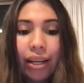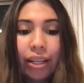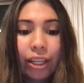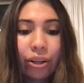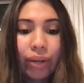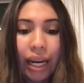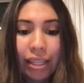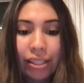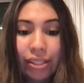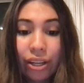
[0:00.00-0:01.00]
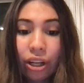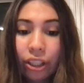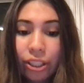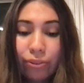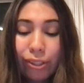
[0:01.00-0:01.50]
known as
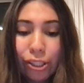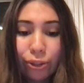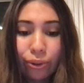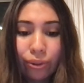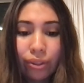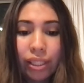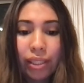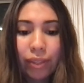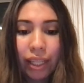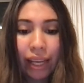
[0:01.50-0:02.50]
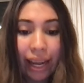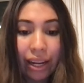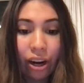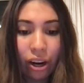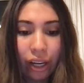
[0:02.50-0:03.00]
knowledge of results,
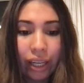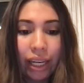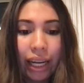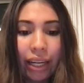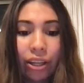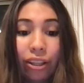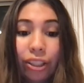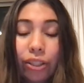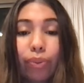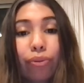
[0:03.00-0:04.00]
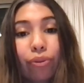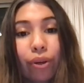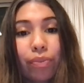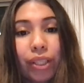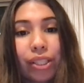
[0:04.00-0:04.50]
KR, and knowledge of
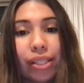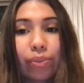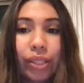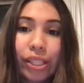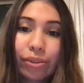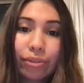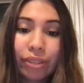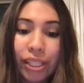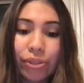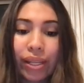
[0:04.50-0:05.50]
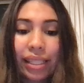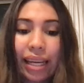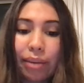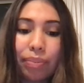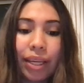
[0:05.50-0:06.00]
performance, which is referred to as
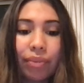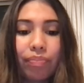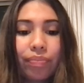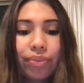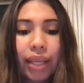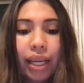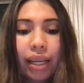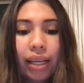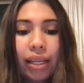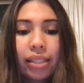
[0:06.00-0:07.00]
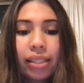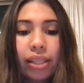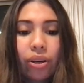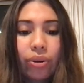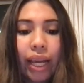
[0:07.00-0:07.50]
KP.
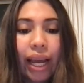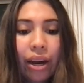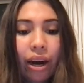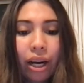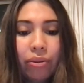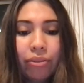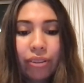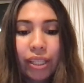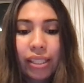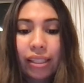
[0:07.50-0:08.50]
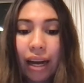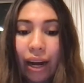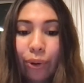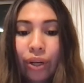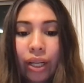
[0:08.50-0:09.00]
So KR refers to the
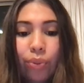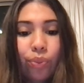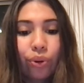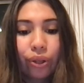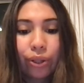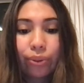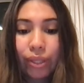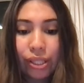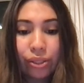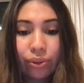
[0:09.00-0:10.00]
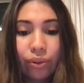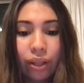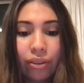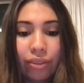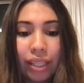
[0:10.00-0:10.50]
outcome or the
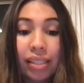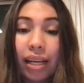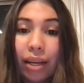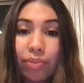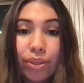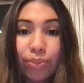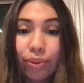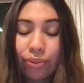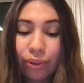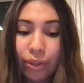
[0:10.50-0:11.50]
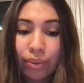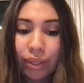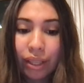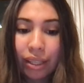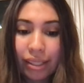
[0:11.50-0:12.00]
result of an attempt to
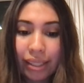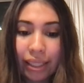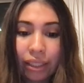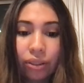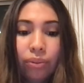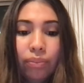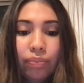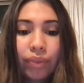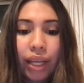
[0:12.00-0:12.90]
perform a skill.